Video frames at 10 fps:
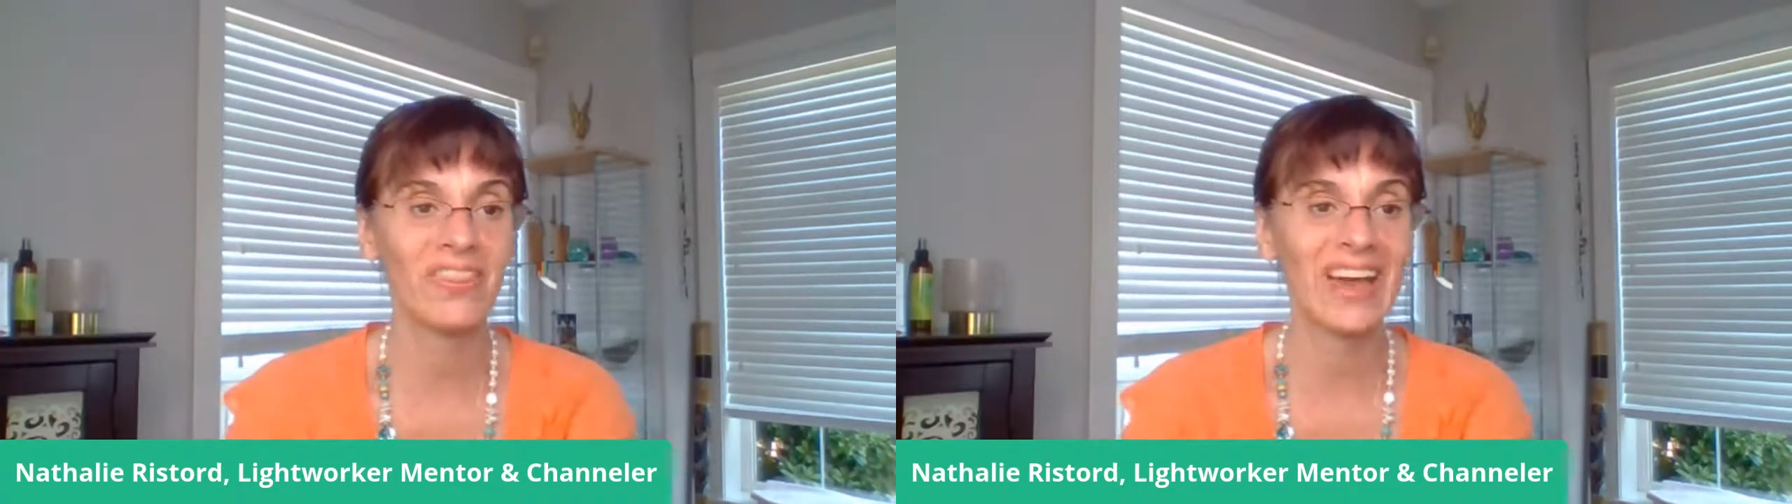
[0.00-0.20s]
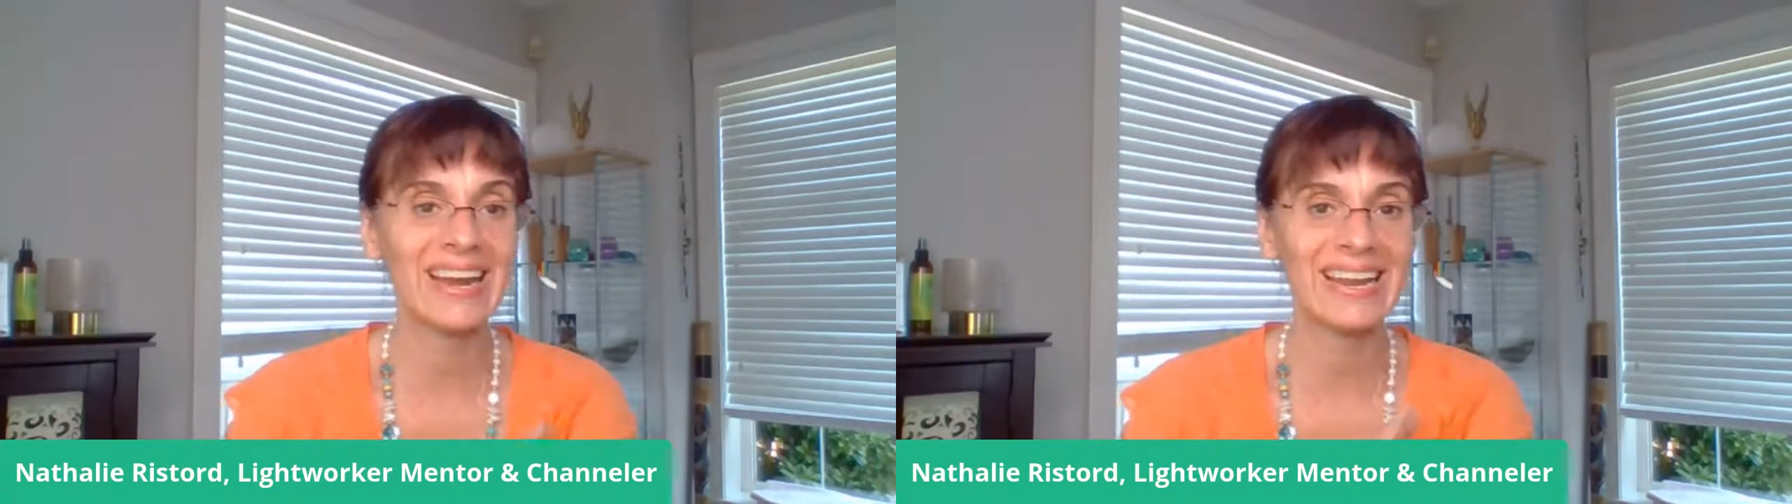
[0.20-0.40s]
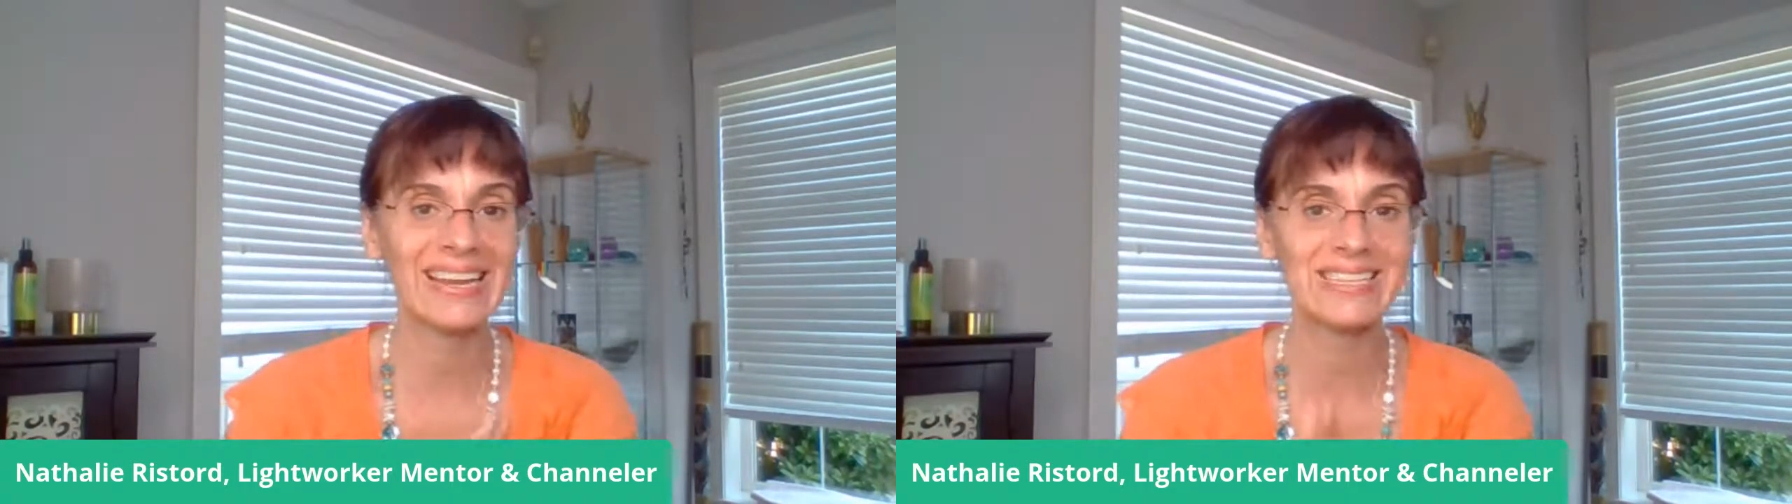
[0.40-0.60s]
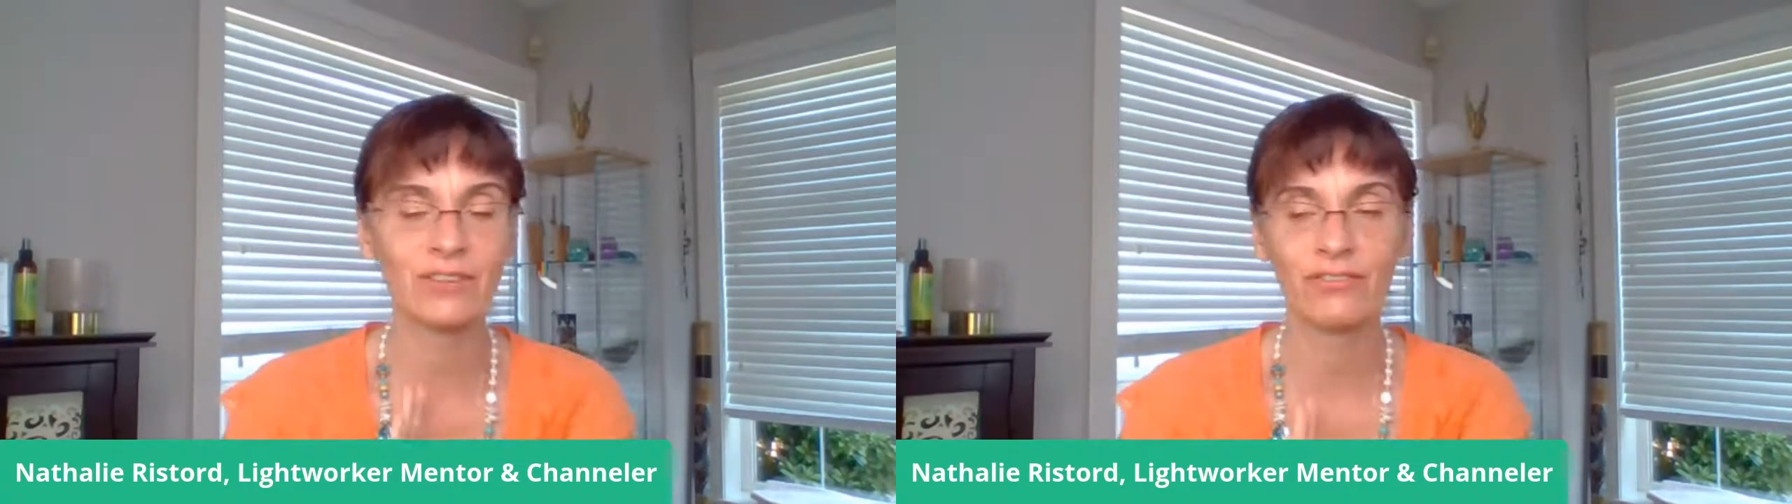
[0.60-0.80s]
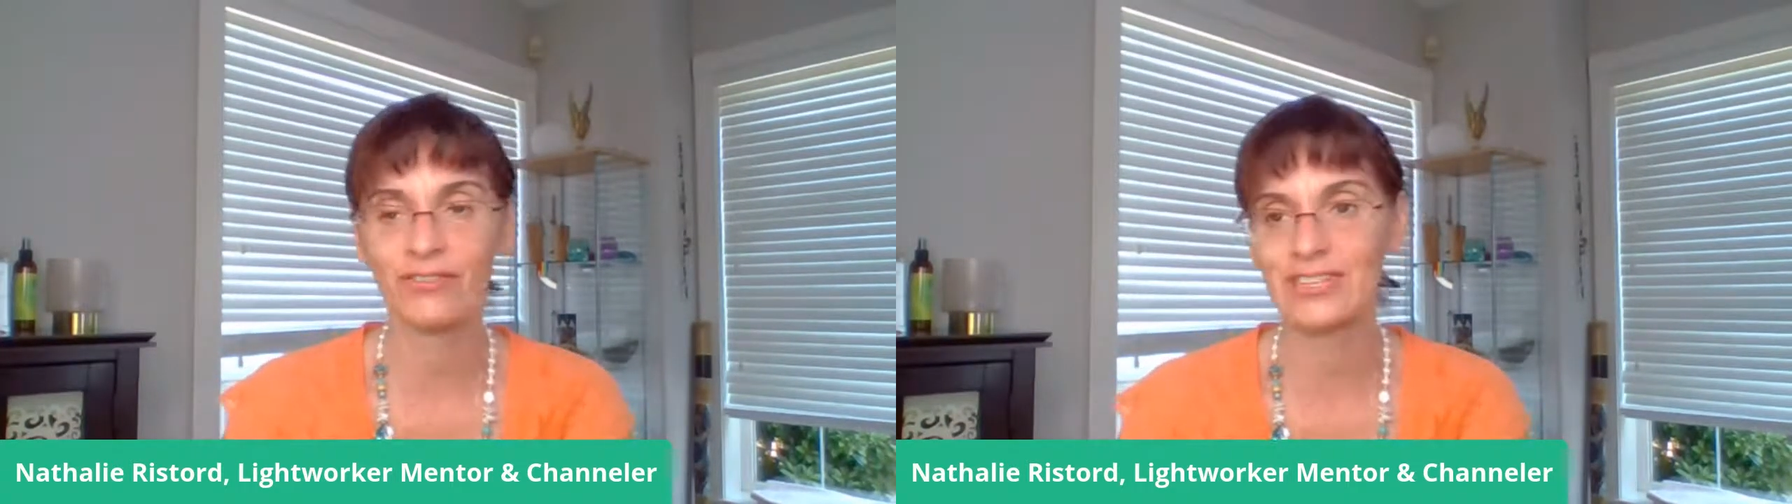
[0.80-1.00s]
That is
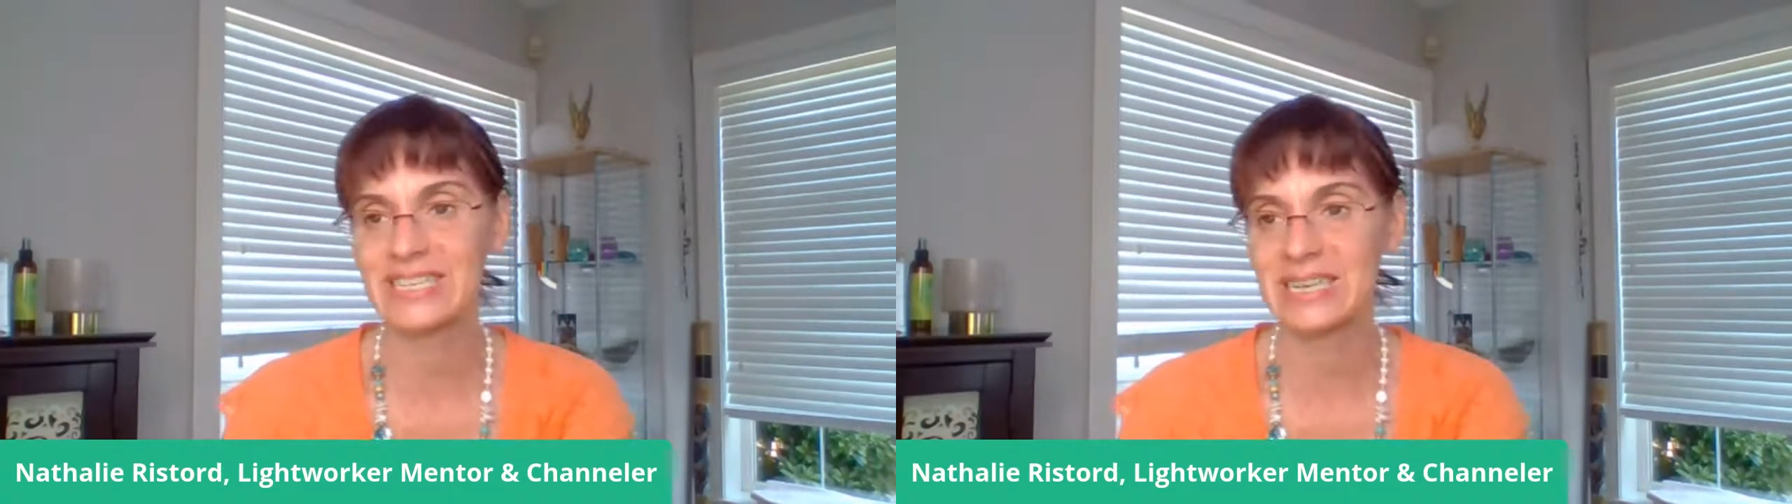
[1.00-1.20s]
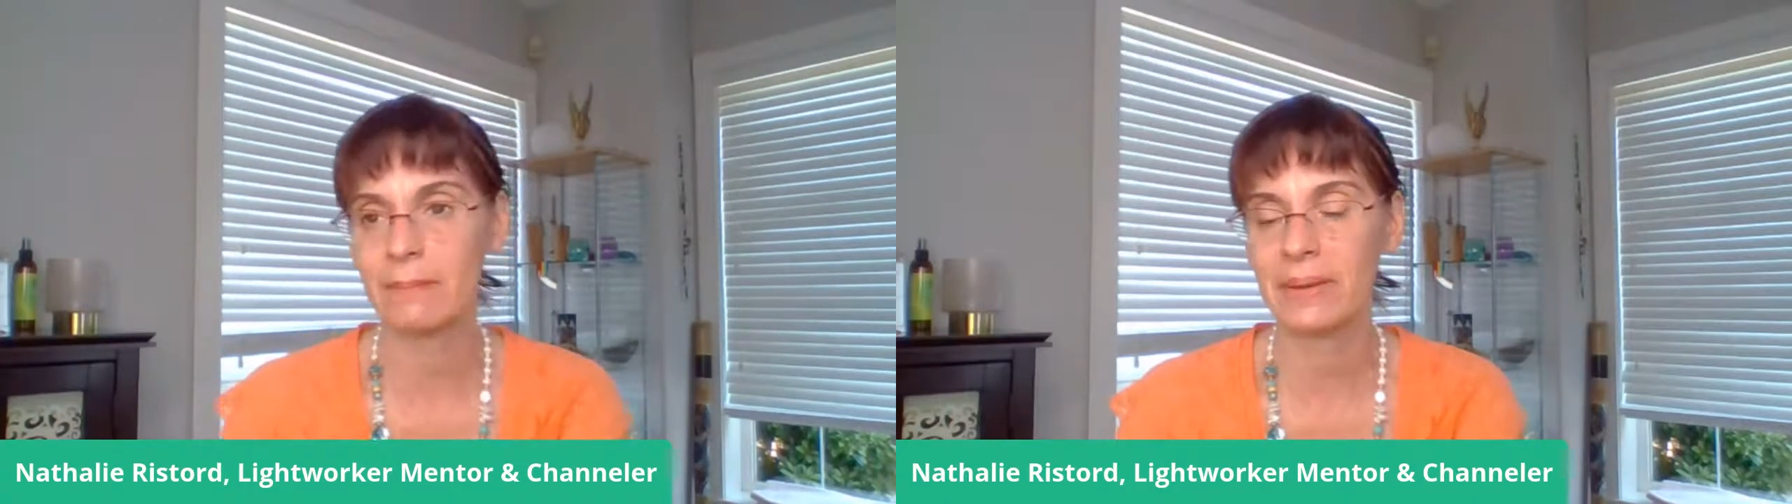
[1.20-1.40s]
the first step